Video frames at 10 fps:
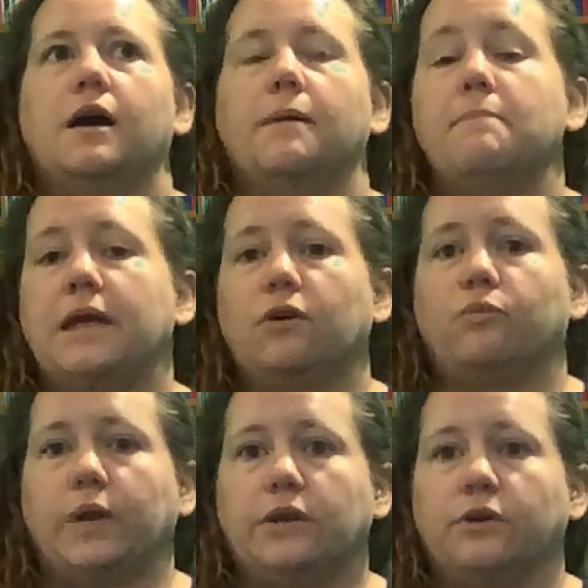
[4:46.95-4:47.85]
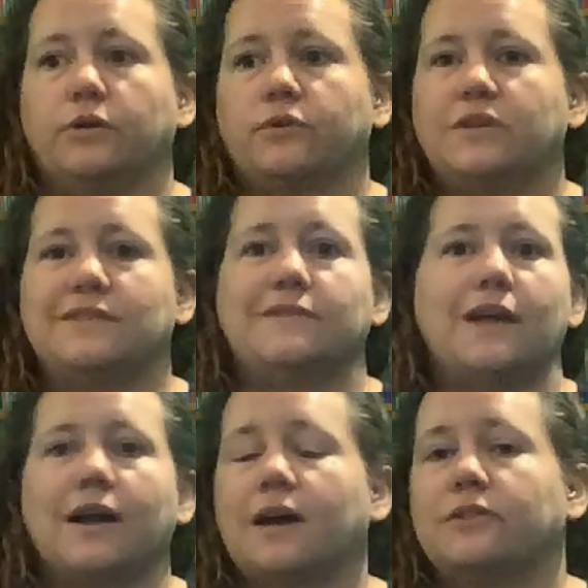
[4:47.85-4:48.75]
male reader, this has
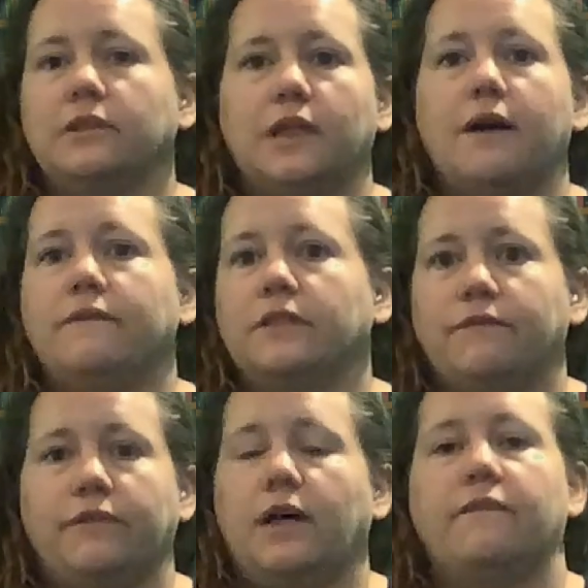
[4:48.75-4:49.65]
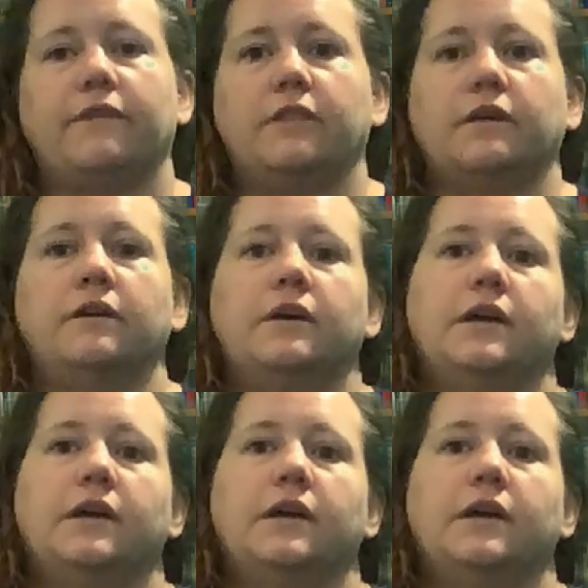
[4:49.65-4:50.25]
not got the love and the fluff and the